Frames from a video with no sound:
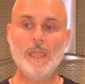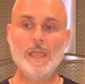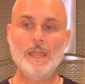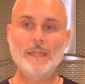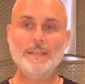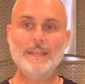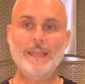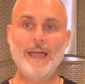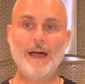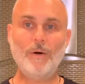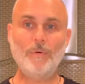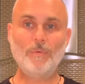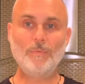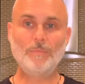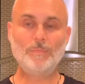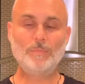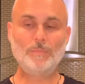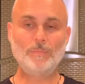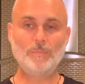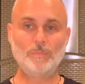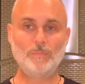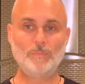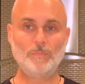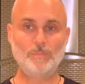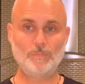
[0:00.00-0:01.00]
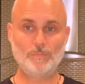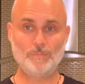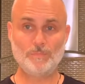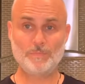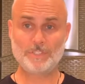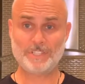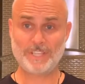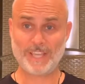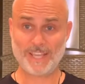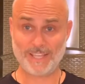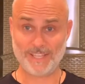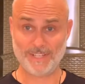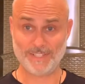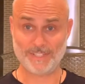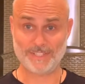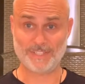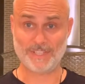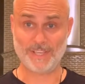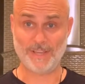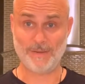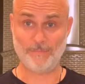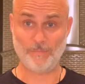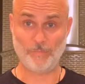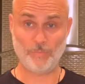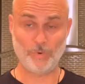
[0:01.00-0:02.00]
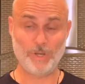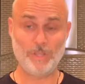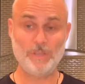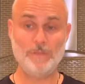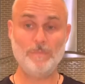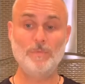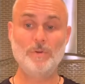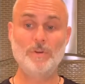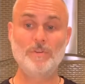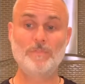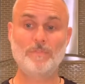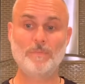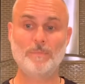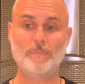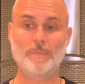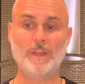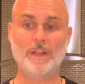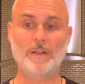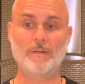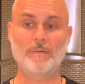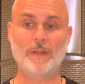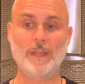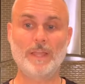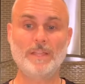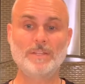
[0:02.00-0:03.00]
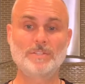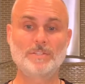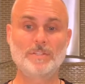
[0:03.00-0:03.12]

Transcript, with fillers: Now, second step, where do you move from there, right?